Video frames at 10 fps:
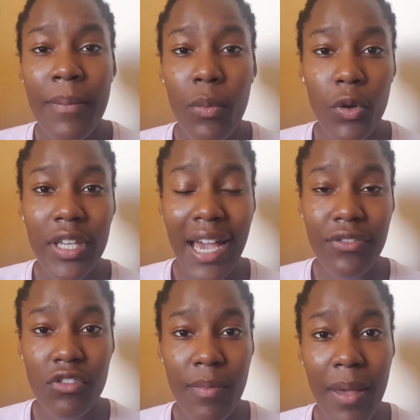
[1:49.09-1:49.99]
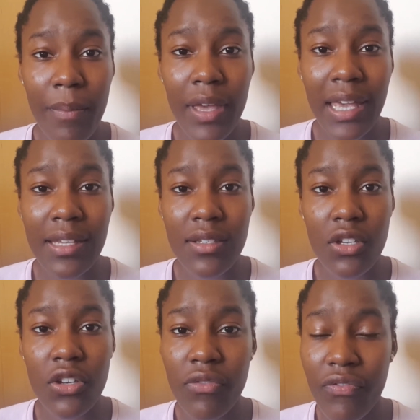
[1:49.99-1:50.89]
But what you have to remember is
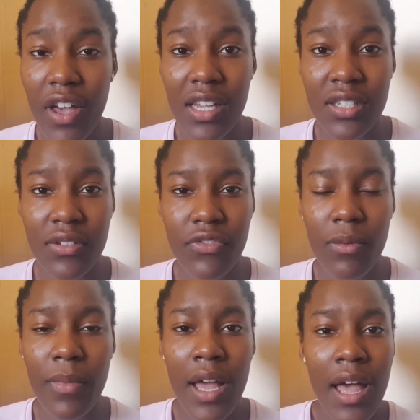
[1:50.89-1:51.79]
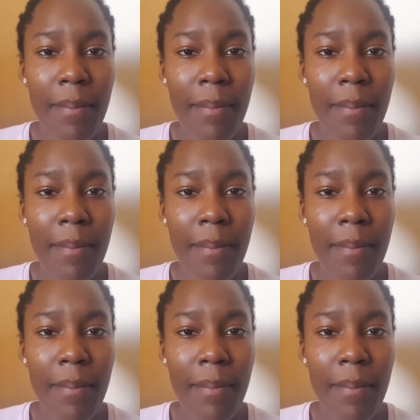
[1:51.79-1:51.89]
converting from